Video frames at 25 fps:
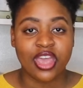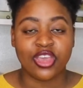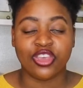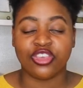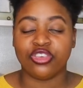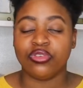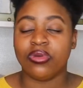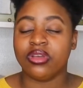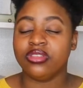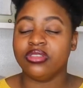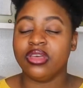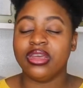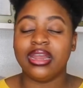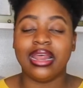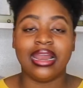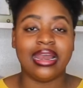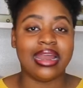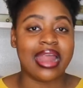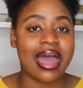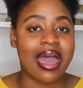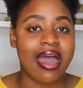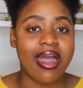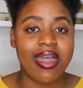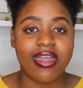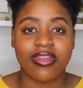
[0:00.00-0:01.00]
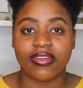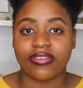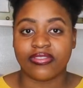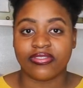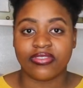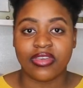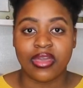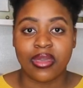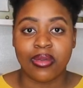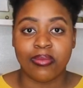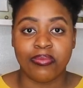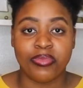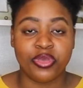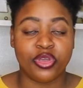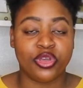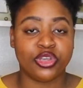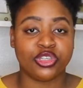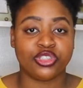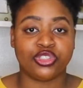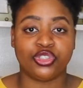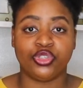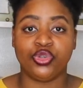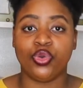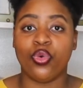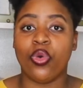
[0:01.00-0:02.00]
you are not alive
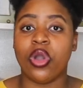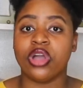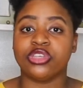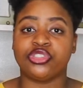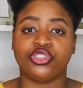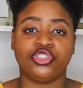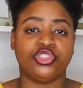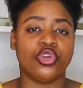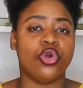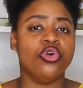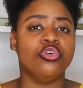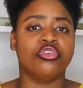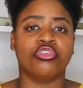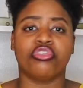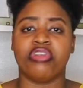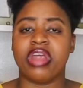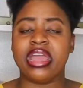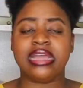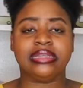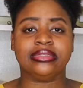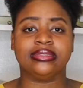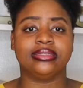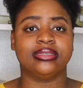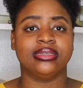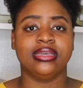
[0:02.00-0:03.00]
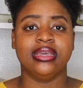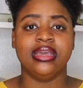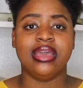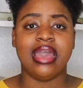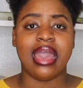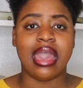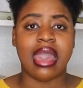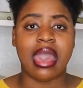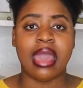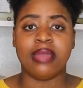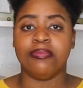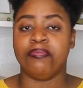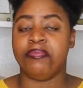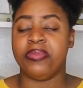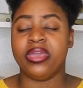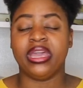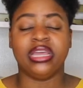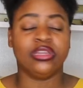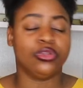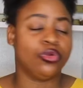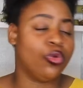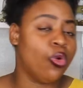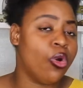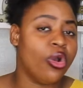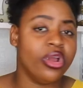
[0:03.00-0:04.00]
because you are so great at being
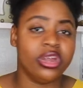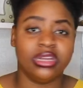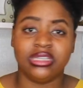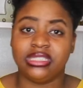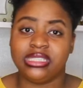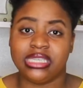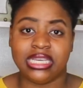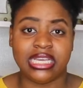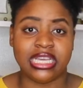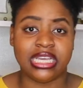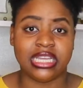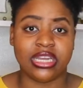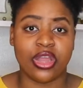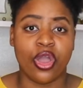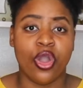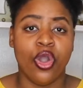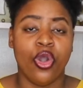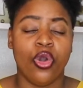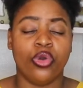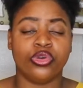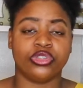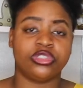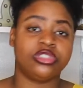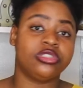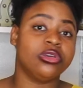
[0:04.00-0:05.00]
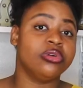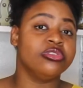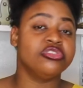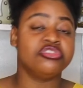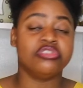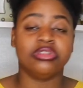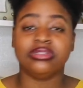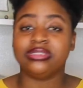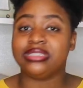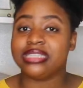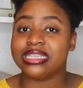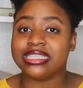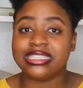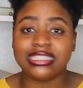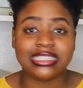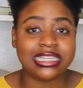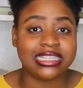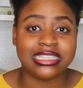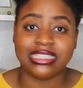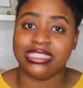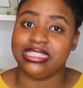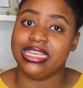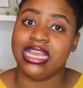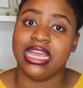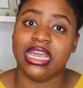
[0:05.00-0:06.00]
in quarantine or social
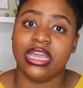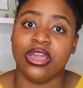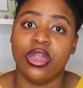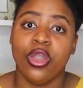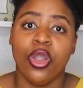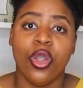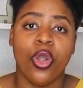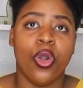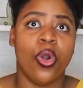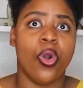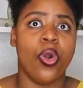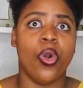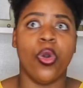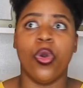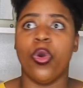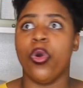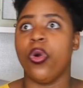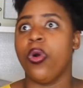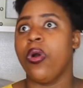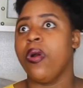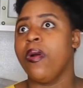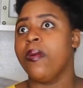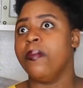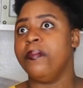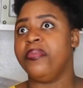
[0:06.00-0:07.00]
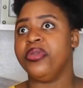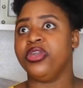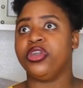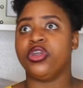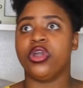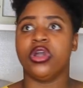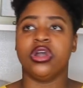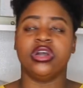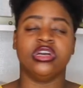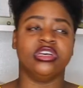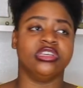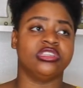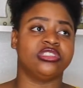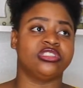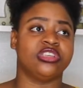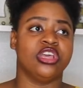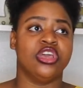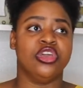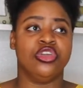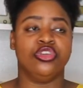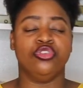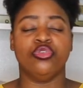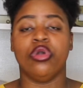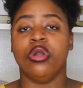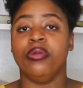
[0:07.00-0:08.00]
distancing or because
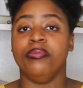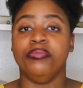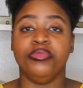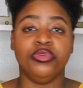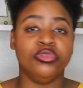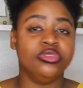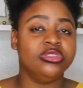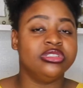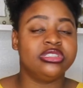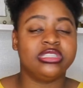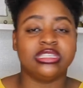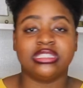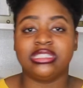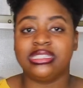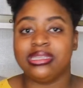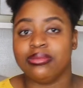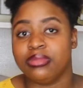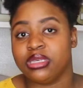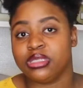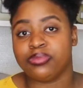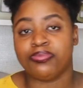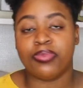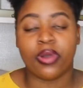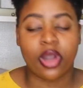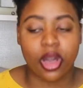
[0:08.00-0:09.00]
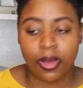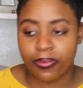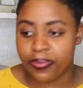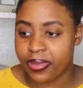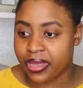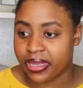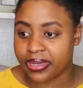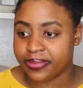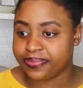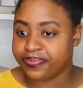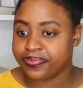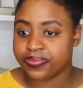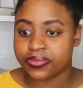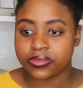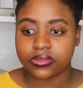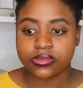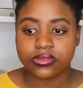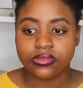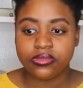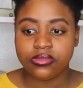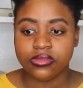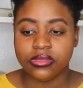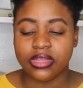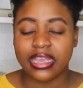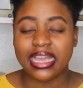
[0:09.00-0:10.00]
your immune system is popping
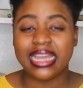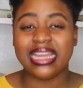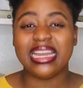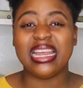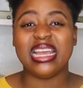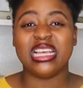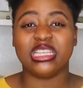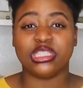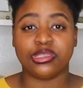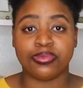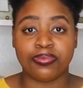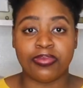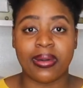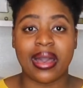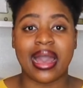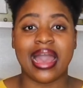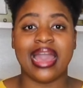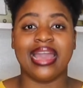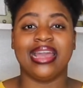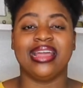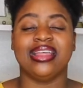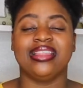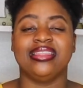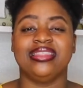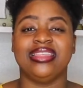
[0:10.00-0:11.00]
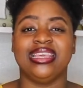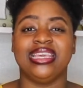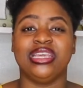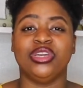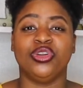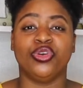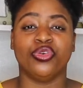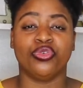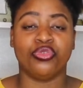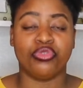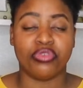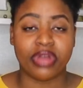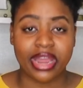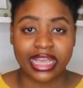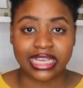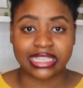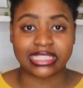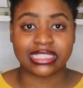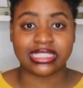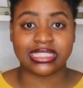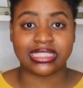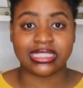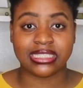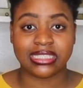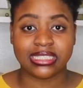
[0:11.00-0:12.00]
it is by the
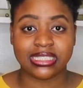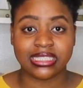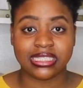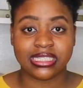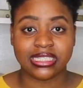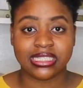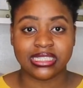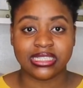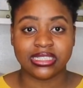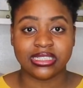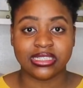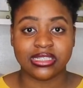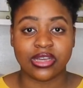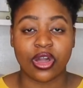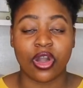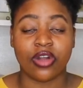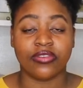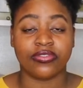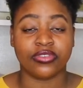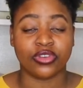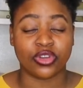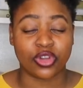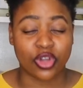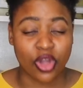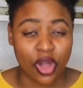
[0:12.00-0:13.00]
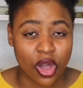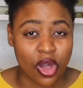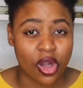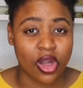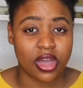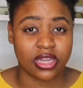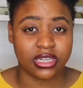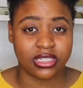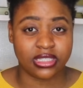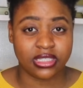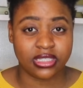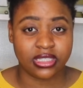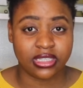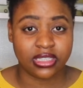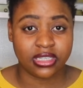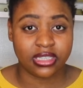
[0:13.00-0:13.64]
grace of God.